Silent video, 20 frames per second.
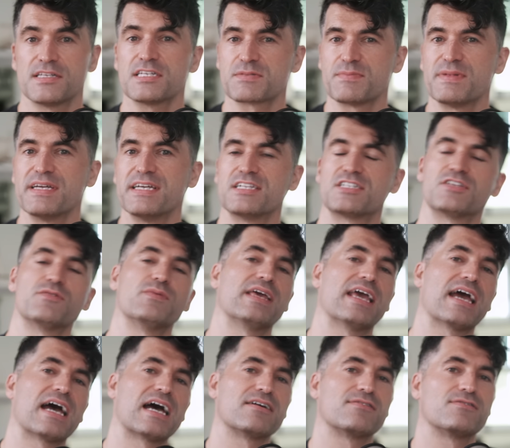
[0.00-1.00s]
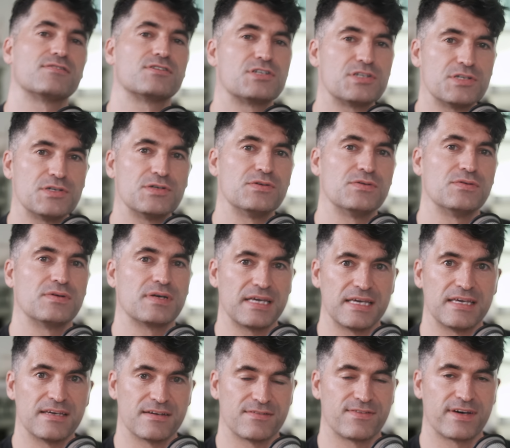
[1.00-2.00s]
this means that we have two
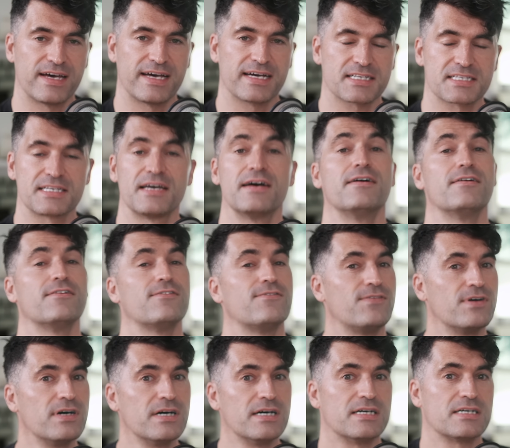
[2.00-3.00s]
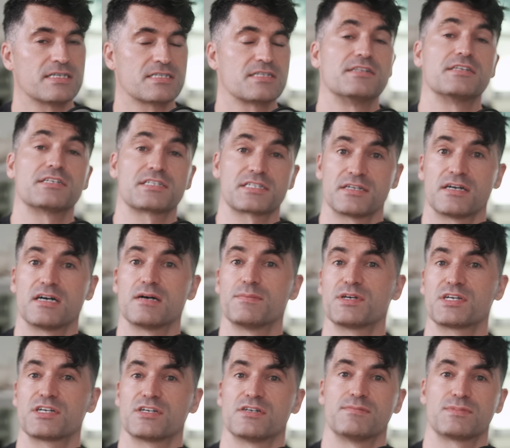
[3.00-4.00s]
key effects. First, the star
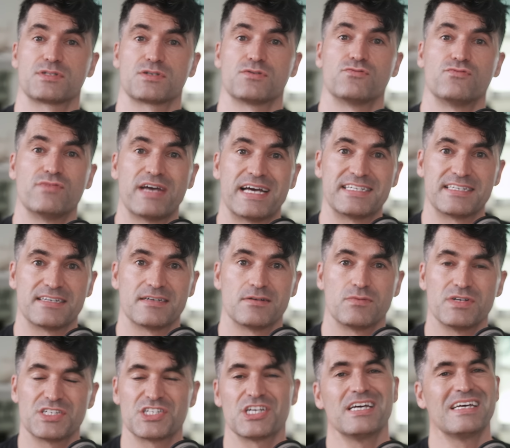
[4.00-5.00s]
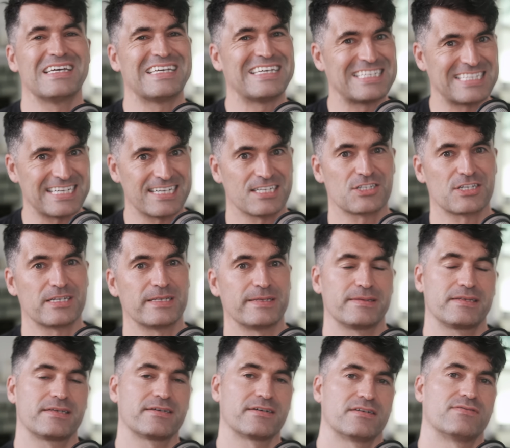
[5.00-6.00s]
becomes redder, which is actually
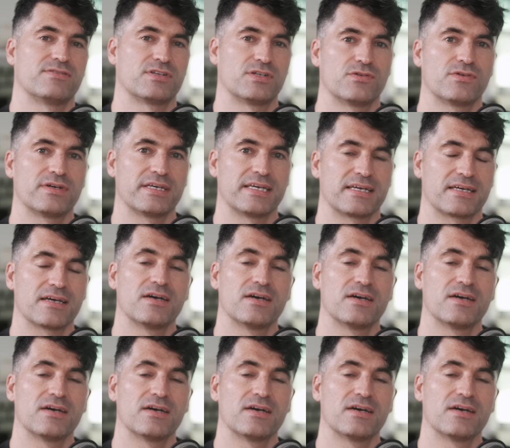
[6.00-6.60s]
kind of annoying.